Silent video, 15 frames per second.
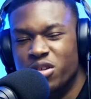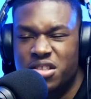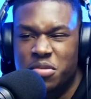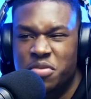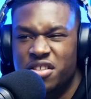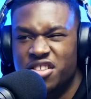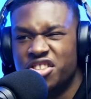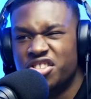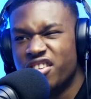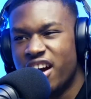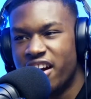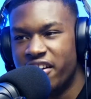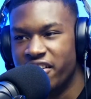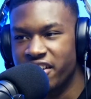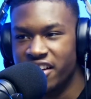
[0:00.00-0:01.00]
wants to be a
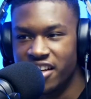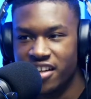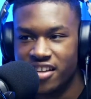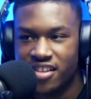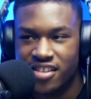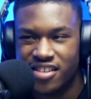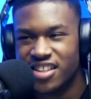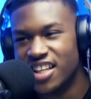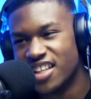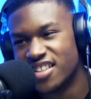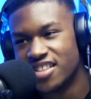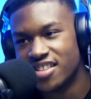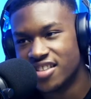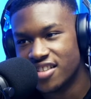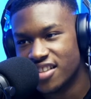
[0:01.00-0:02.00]
striker, innit? Yeah.
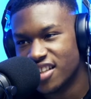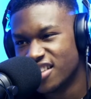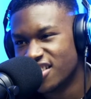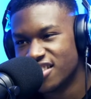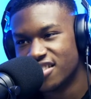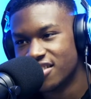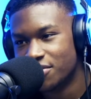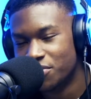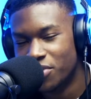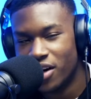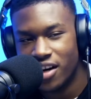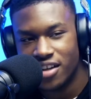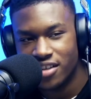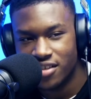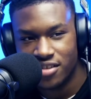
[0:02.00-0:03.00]
That's that's
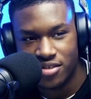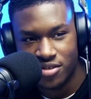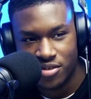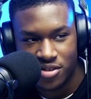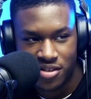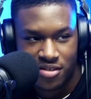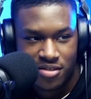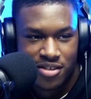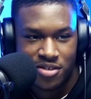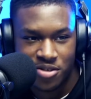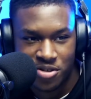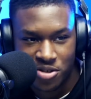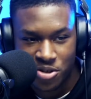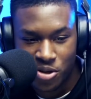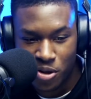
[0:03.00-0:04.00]
but
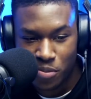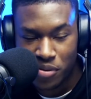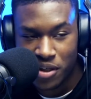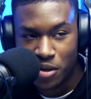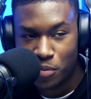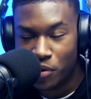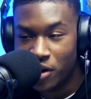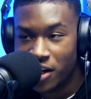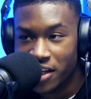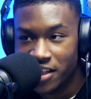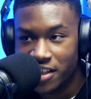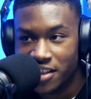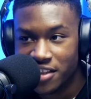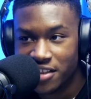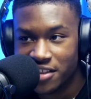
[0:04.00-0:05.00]
you just gotta play your part in
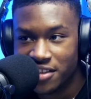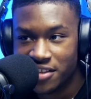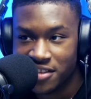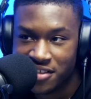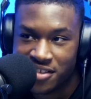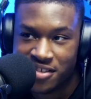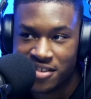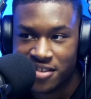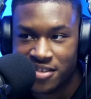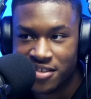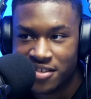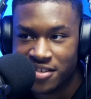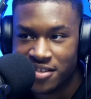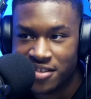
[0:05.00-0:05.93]
it. Yeah, it's a team